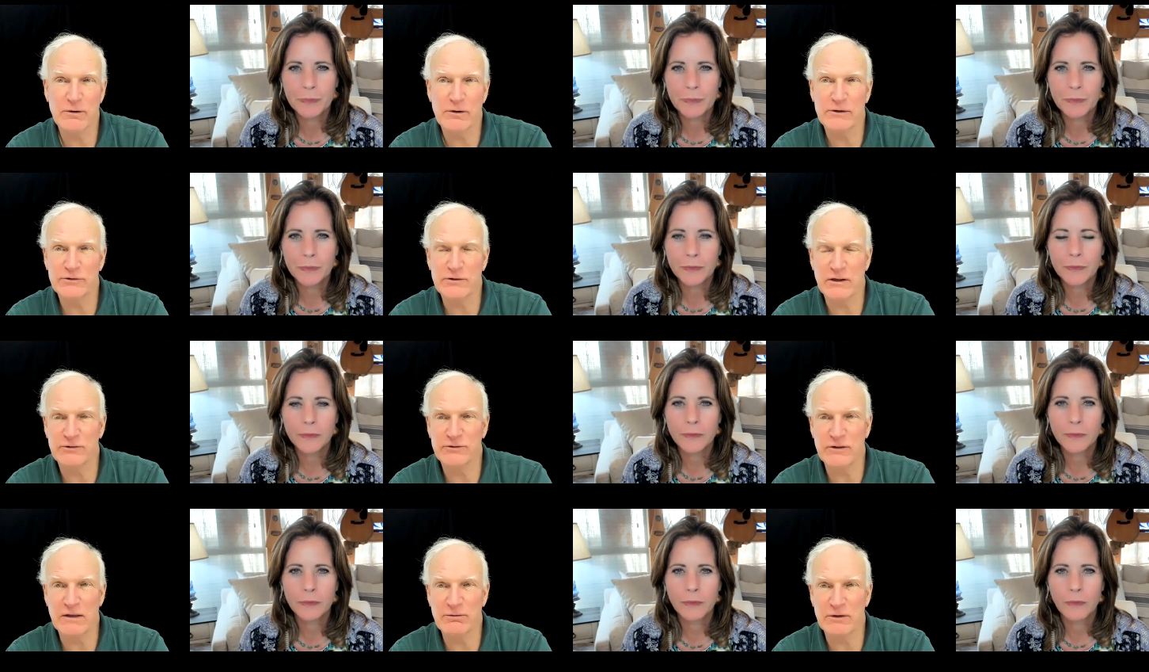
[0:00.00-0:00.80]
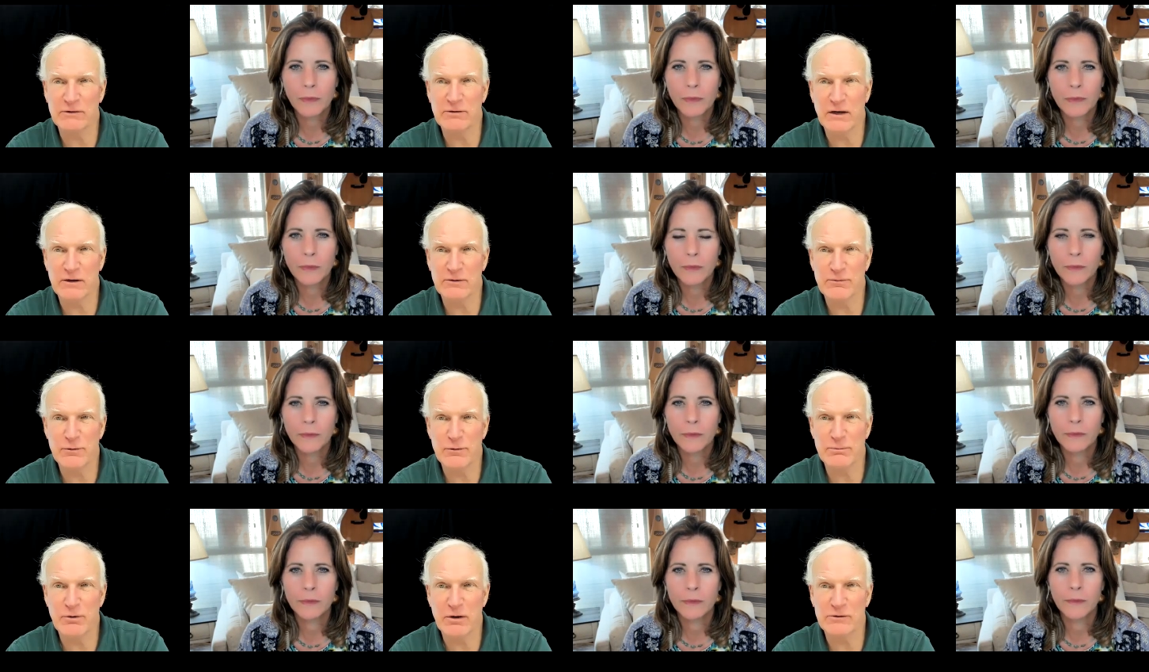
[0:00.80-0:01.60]
Speaker 1: very safe container for her
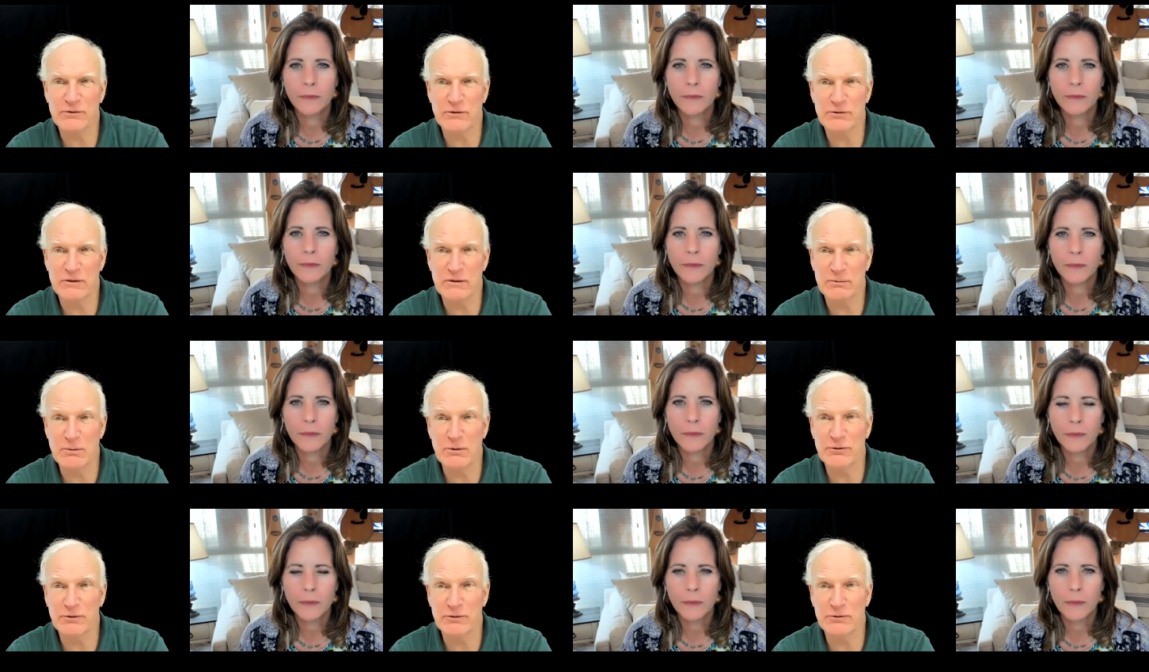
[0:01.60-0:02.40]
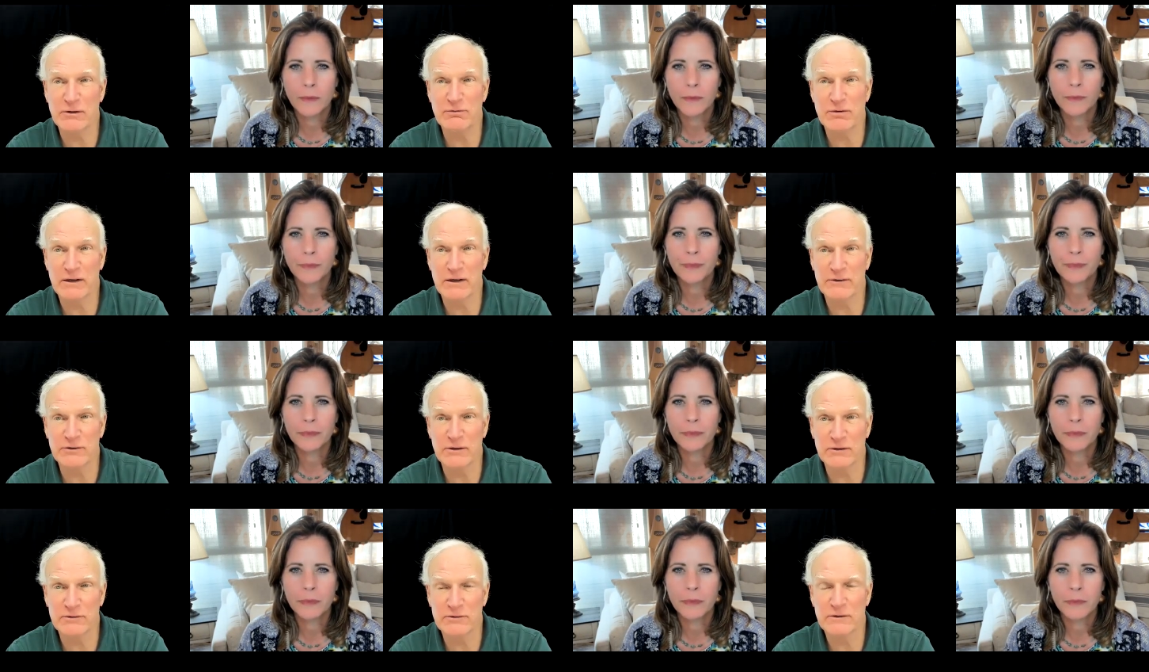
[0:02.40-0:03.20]
to process the emotions, she finally
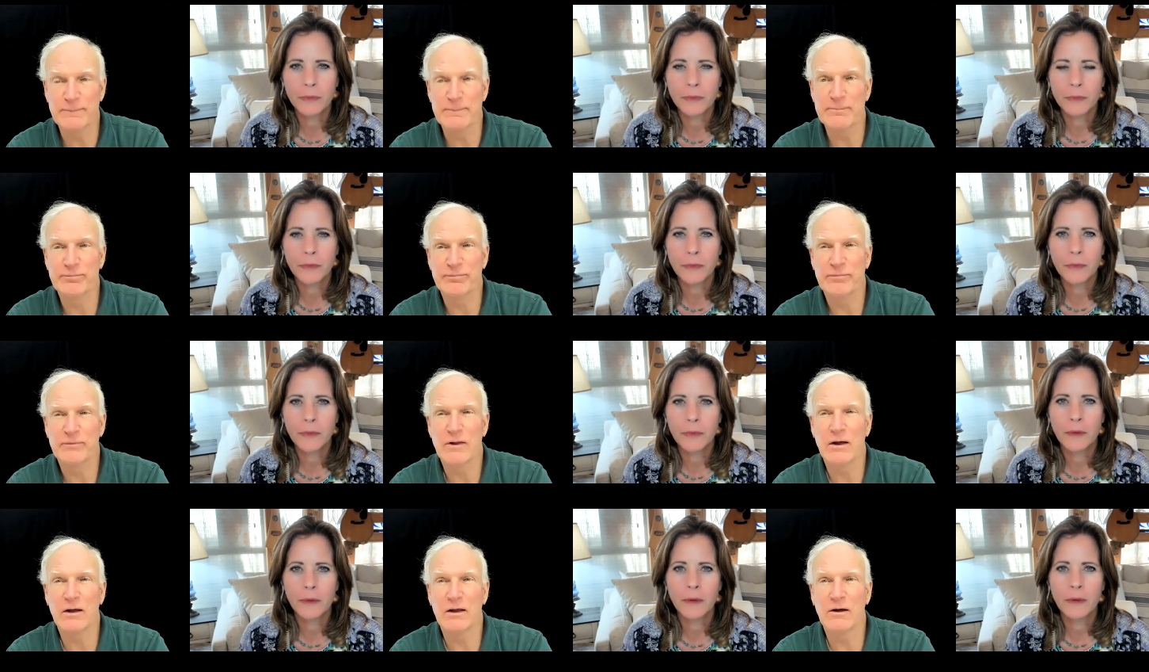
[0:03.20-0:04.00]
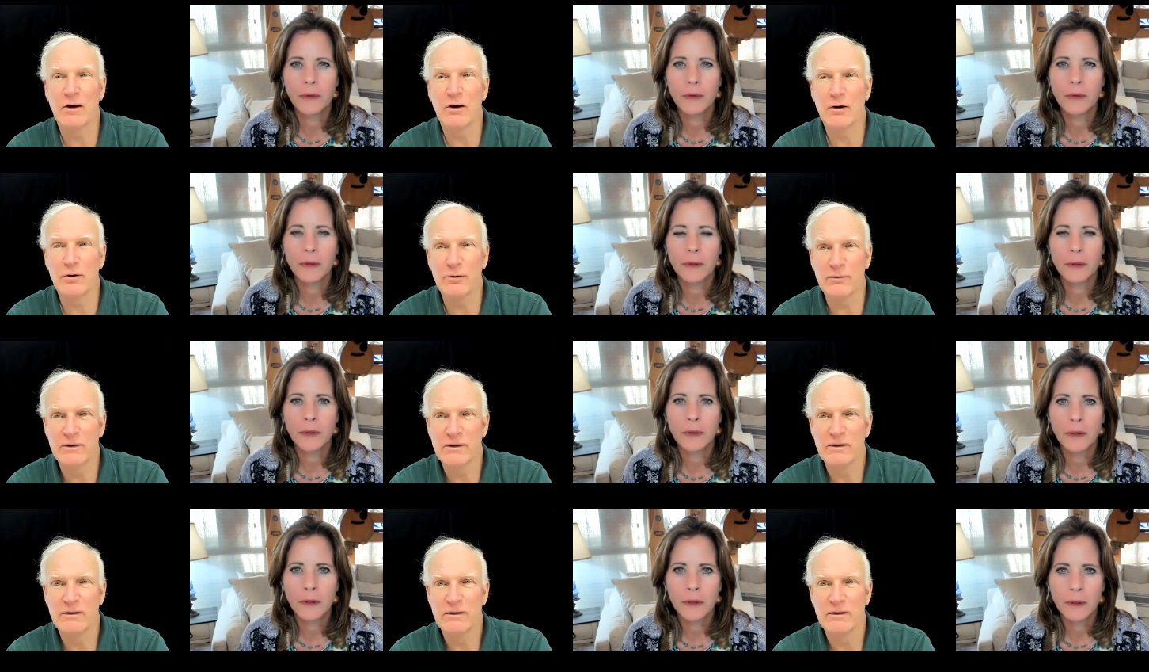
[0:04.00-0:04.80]
says, "Oh,
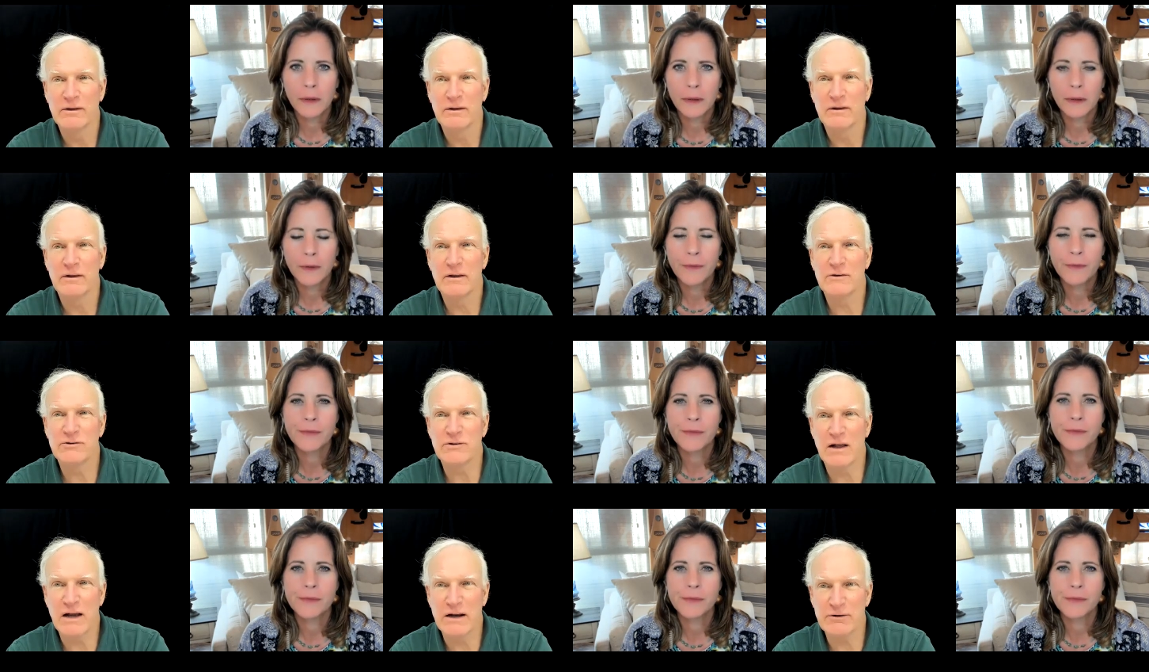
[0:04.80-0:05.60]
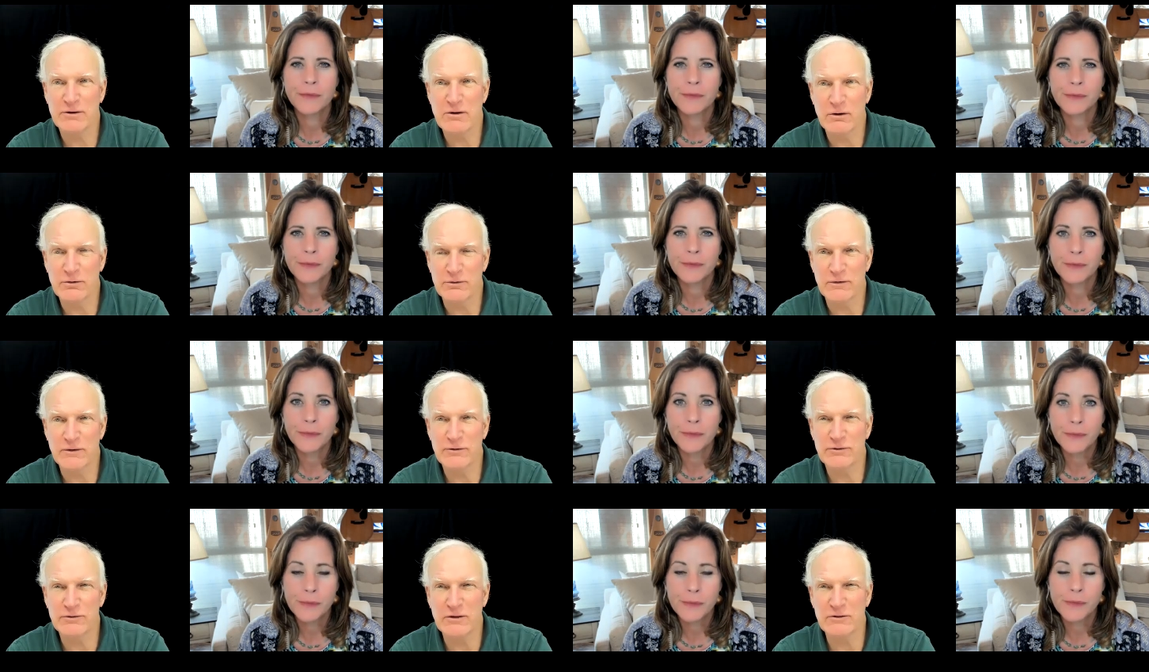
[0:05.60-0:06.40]
it's the hydrocodone.
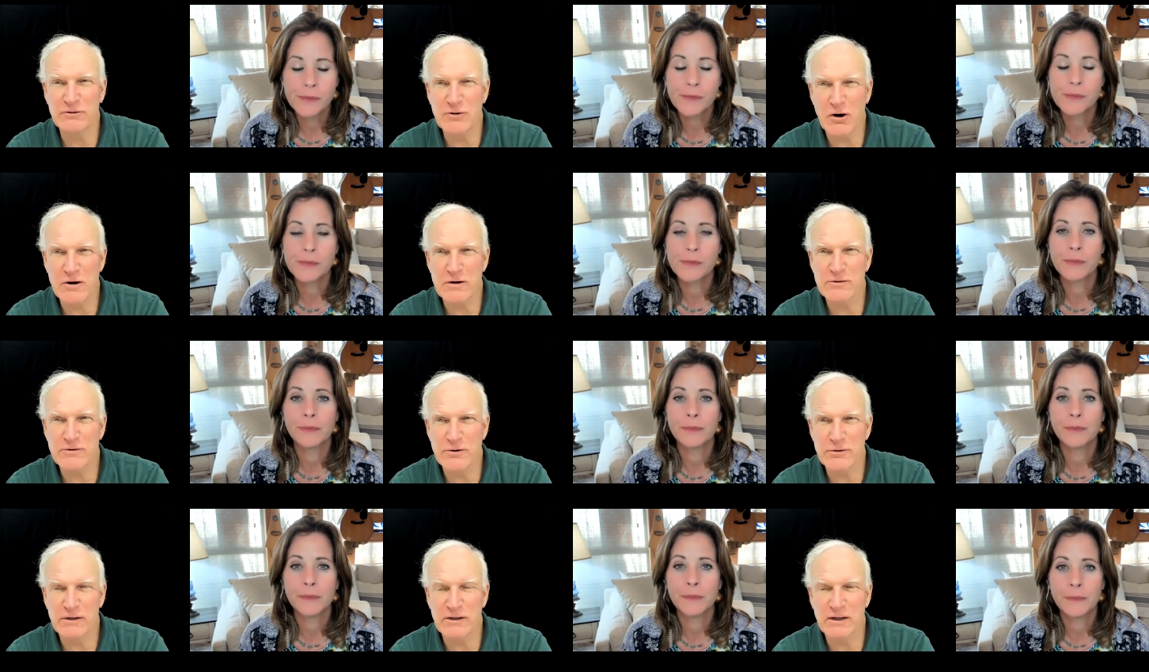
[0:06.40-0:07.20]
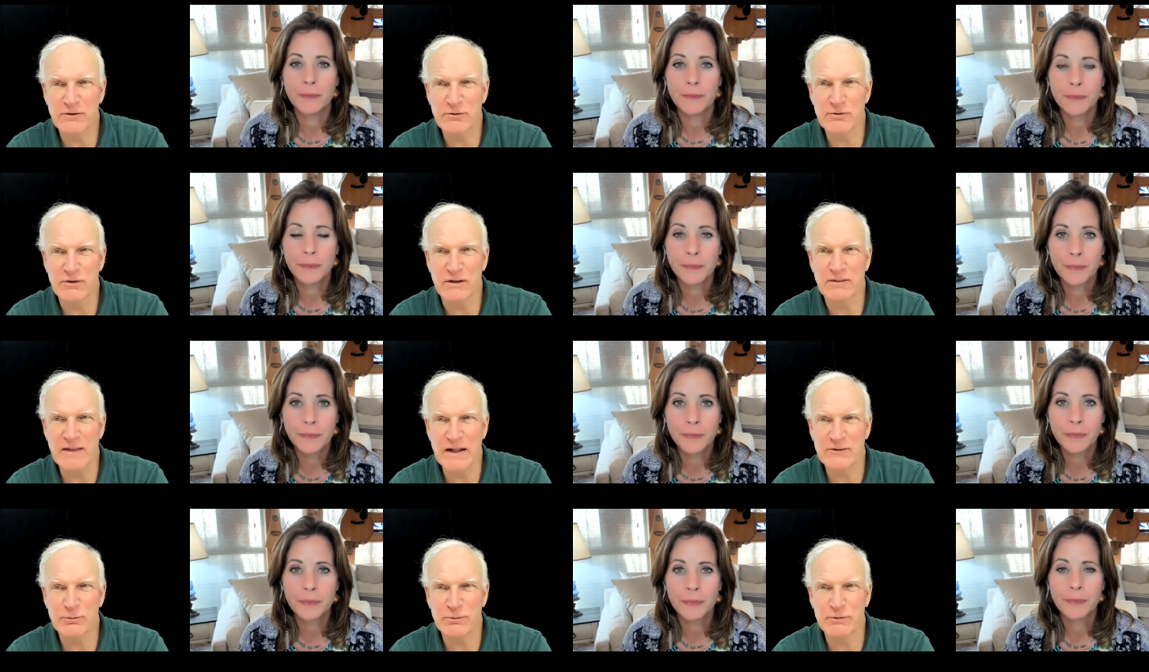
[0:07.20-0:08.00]
This is the dark, dirty energy, and
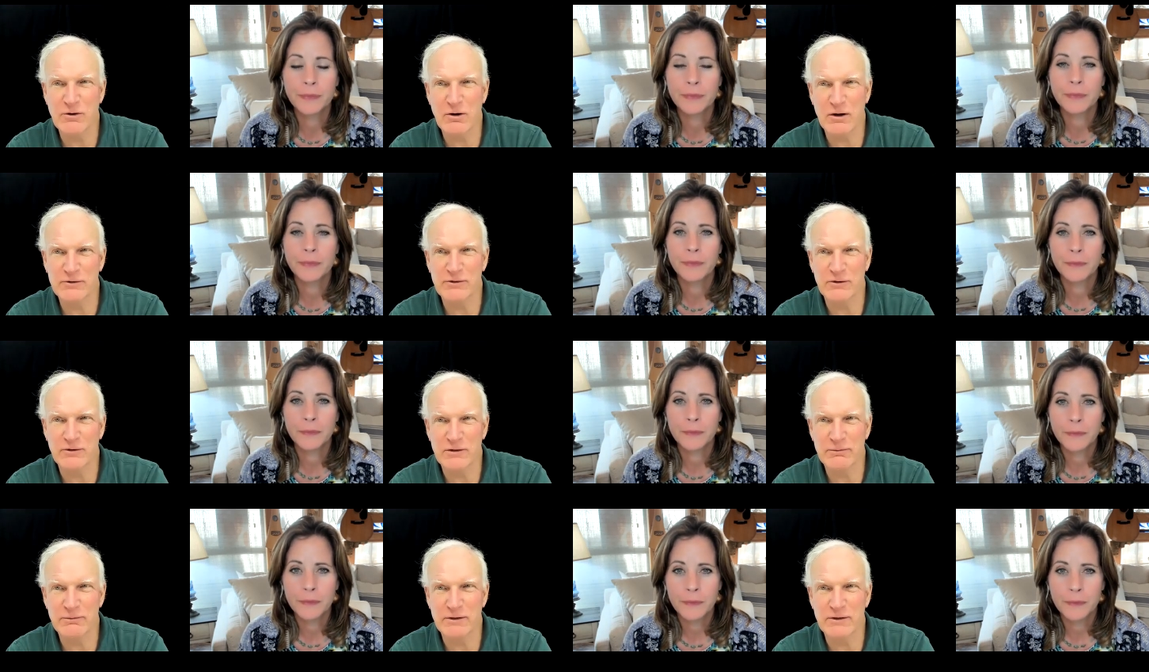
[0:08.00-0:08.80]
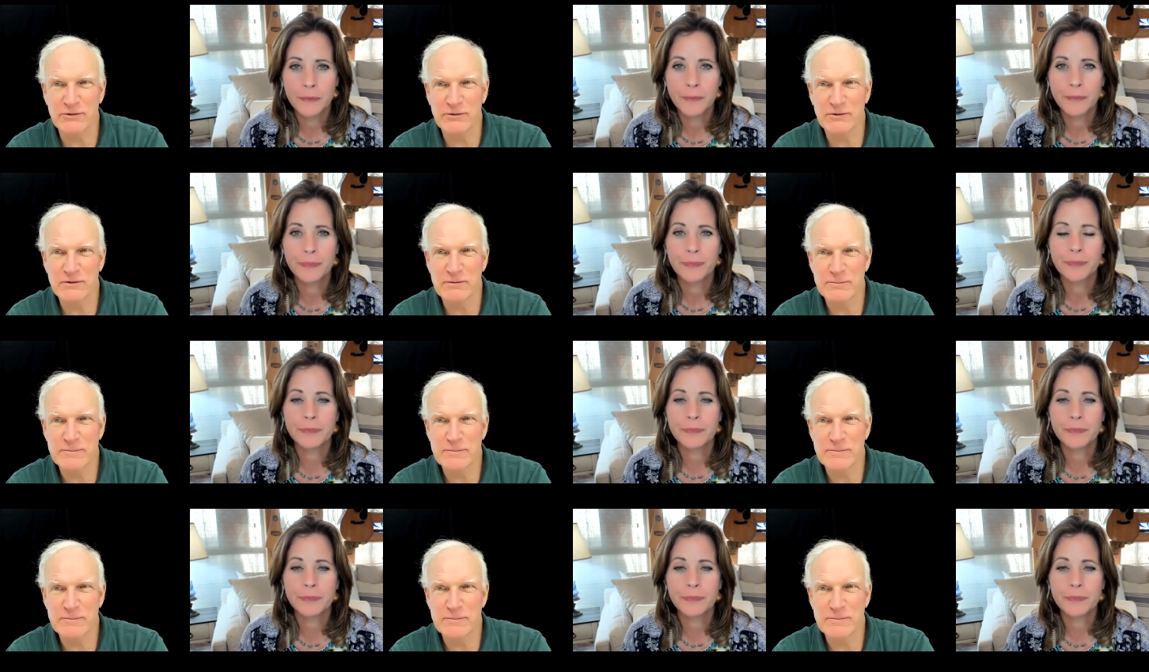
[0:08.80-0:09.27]
that's what's causing all of this."